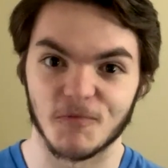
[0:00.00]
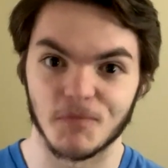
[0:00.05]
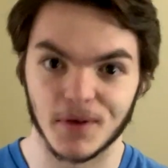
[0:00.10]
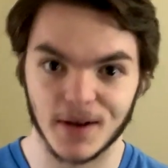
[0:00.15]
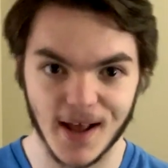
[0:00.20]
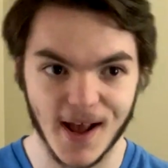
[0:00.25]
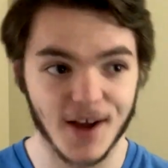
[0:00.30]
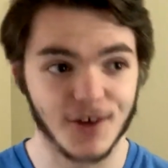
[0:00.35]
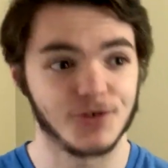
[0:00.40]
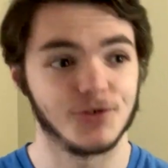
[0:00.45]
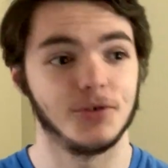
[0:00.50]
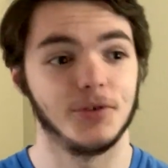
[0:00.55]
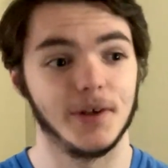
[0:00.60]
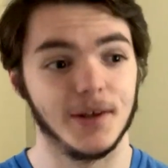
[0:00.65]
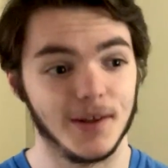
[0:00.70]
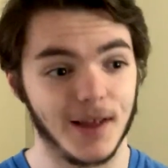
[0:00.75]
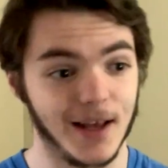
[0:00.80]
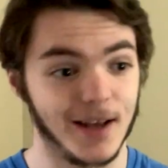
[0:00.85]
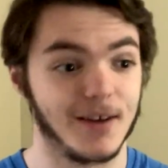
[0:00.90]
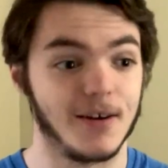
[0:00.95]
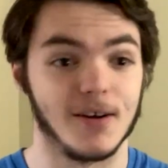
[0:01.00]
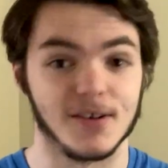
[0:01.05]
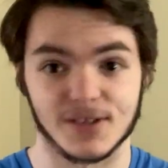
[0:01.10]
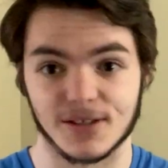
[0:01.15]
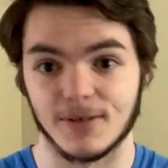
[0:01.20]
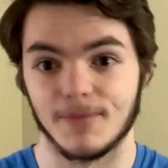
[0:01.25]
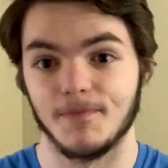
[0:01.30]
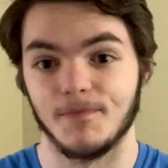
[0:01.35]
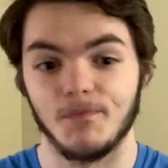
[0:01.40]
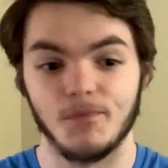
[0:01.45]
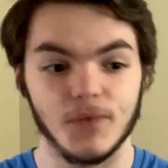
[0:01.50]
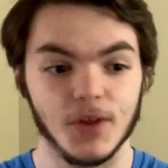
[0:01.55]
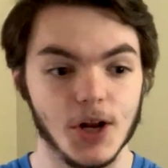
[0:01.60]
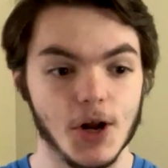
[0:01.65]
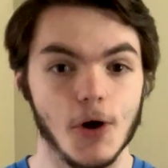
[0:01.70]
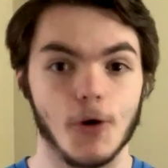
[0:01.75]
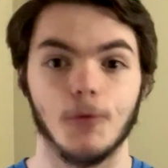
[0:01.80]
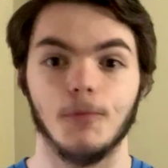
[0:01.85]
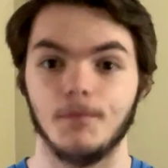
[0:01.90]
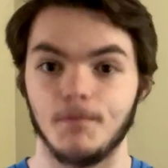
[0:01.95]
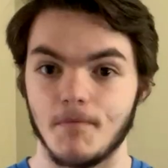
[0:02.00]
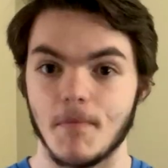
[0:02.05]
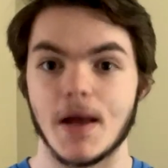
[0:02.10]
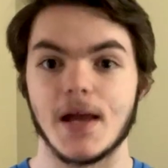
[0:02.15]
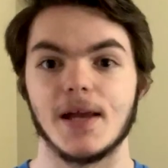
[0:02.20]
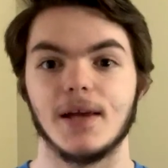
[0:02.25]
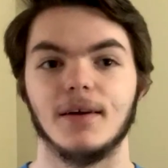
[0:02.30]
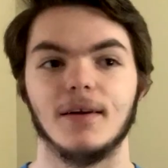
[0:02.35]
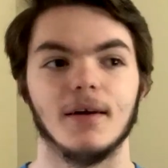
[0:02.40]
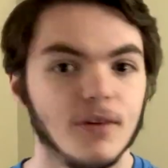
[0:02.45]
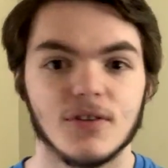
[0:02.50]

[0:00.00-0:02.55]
but actually like custom, you know, made.